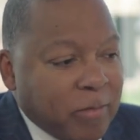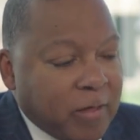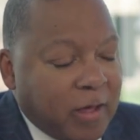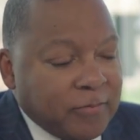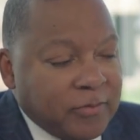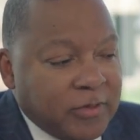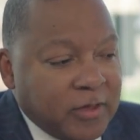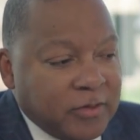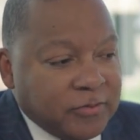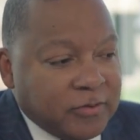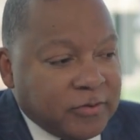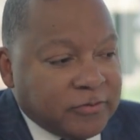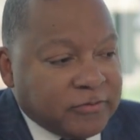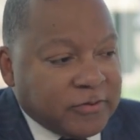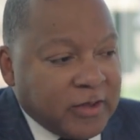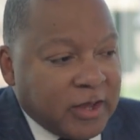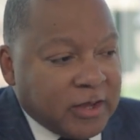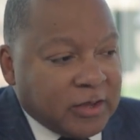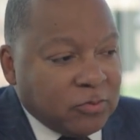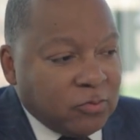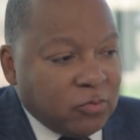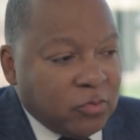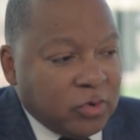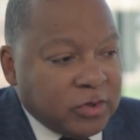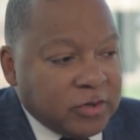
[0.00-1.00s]
Then the
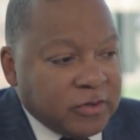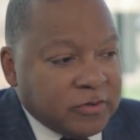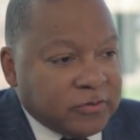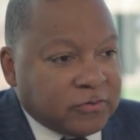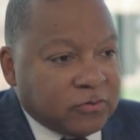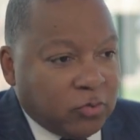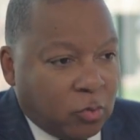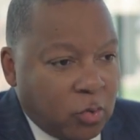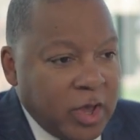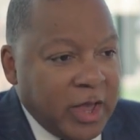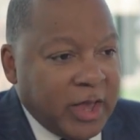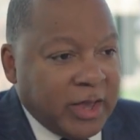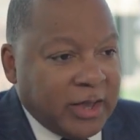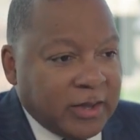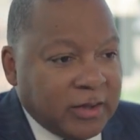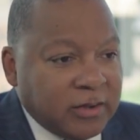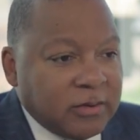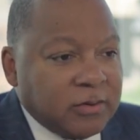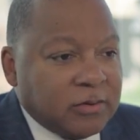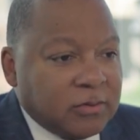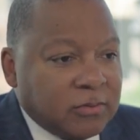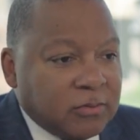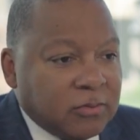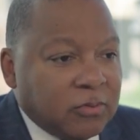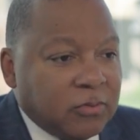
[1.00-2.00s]
second one is swing,
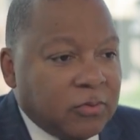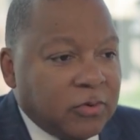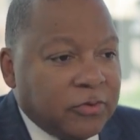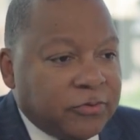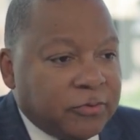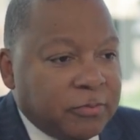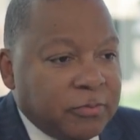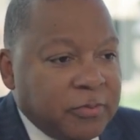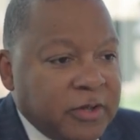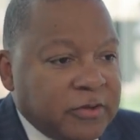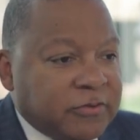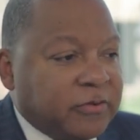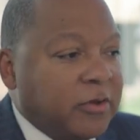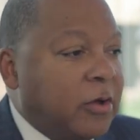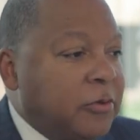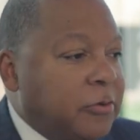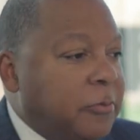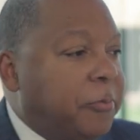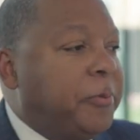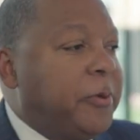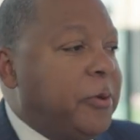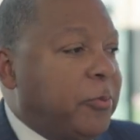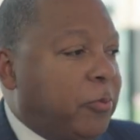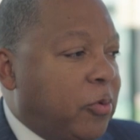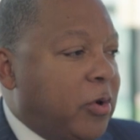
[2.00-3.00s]
which means other
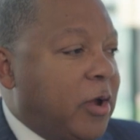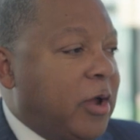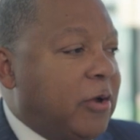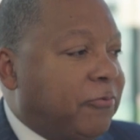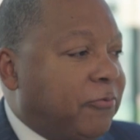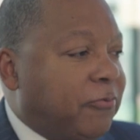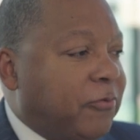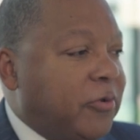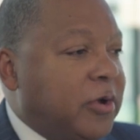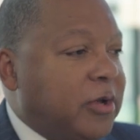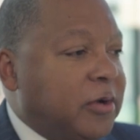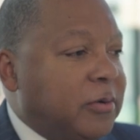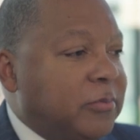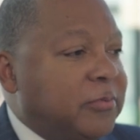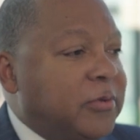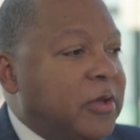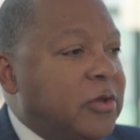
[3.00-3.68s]
people have freedom.